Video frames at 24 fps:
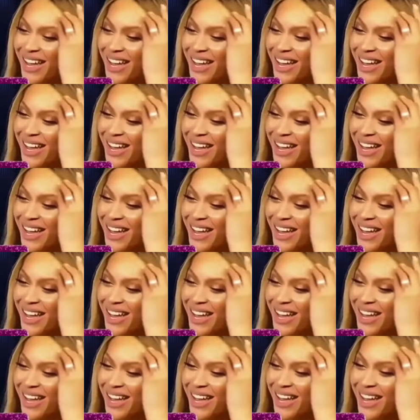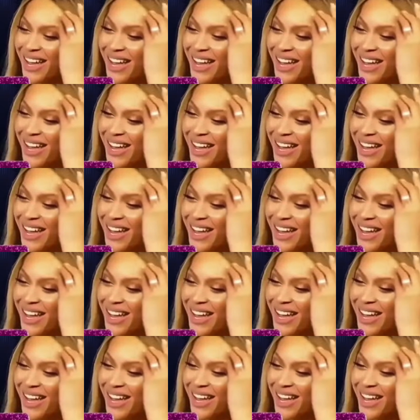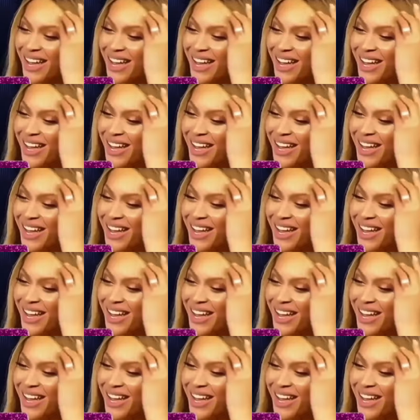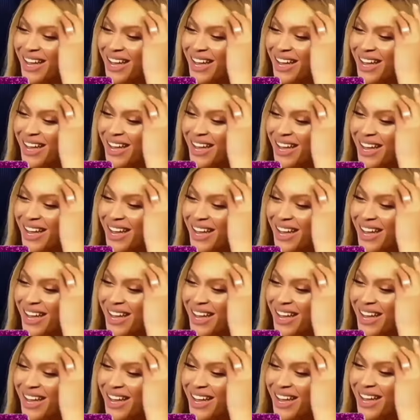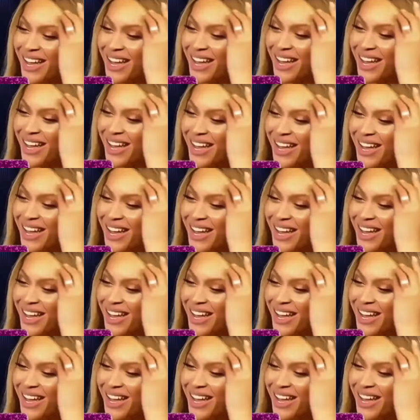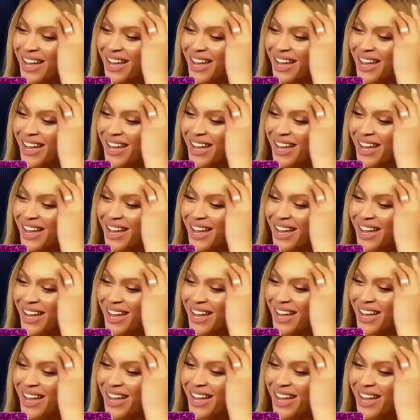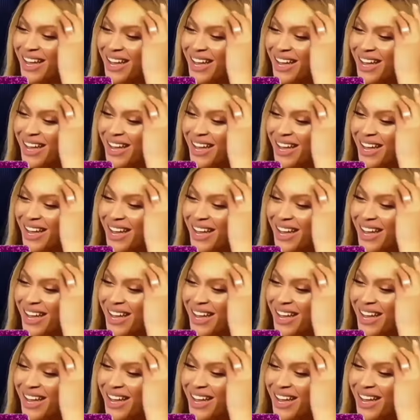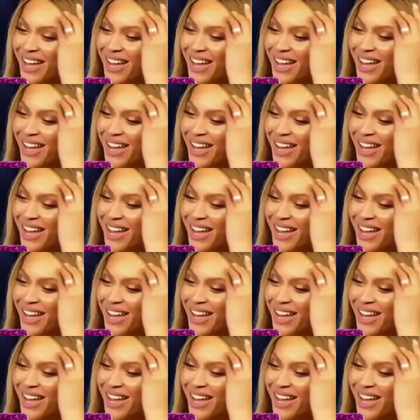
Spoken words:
(not speaking)